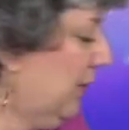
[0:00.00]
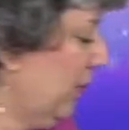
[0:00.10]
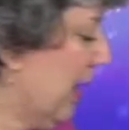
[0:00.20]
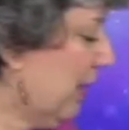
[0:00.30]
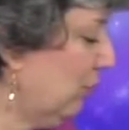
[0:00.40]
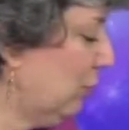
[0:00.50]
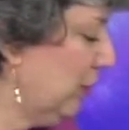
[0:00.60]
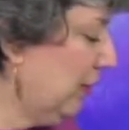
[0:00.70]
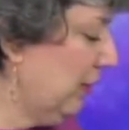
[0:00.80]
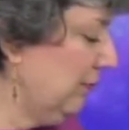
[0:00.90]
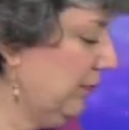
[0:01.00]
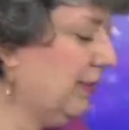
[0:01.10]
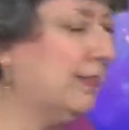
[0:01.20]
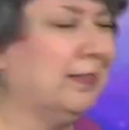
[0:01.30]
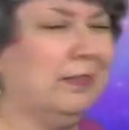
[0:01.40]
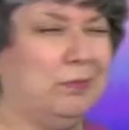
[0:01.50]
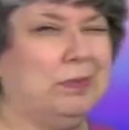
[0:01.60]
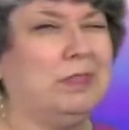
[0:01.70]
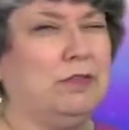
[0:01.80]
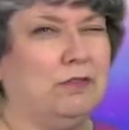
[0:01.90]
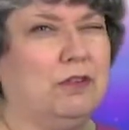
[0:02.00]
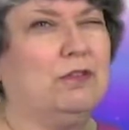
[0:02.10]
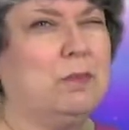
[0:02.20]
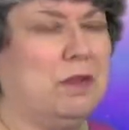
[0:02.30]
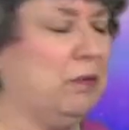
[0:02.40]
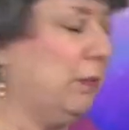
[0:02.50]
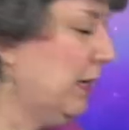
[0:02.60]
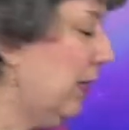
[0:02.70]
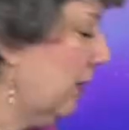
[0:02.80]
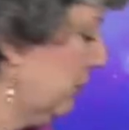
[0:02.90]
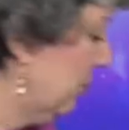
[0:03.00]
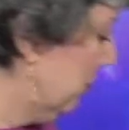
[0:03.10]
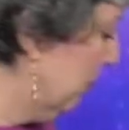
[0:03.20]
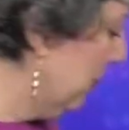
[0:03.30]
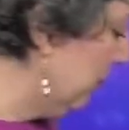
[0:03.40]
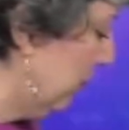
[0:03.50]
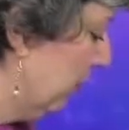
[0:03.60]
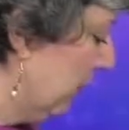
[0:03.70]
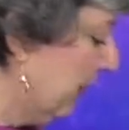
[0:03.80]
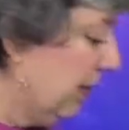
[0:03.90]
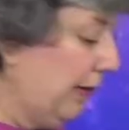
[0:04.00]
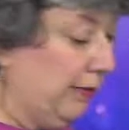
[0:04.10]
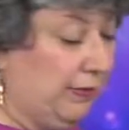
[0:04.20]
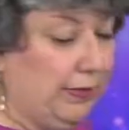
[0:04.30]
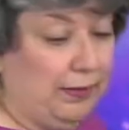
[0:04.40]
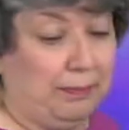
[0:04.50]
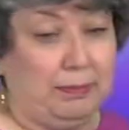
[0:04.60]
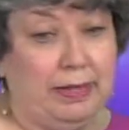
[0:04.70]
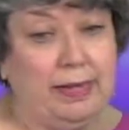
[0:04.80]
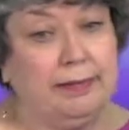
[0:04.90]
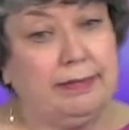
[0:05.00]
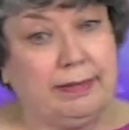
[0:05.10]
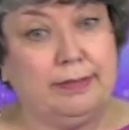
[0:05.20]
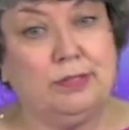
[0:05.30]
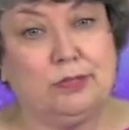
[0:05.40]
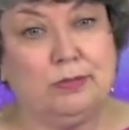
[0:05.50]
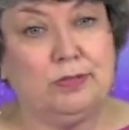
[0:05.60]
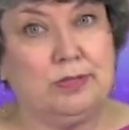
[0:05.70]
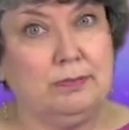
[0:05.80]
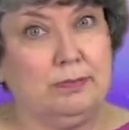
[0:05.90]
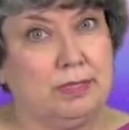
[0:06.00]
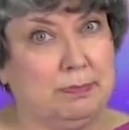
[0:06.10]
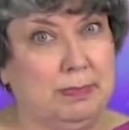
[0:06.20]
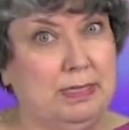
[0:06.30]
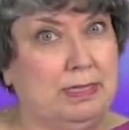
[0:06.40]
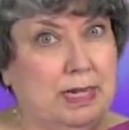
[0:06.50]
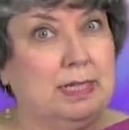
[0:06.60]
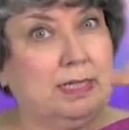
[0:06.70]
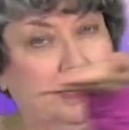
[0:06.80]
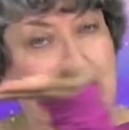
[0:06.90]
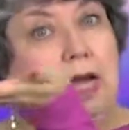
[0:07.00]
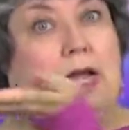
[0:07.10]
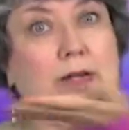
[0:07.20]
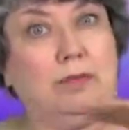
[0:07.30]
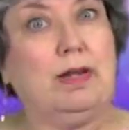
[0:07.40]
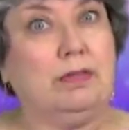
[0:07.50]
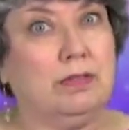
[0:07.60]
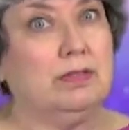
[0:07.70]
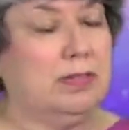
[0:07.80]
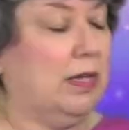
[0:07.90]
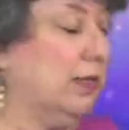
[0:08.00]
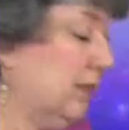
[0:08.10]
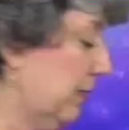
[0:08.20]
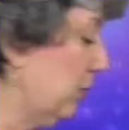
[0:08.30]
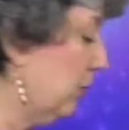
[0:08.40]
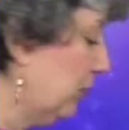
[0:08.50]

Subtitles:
Their energy is a little bit different from everybody else. Remember, the planet that controls them spins on its side around the sun, so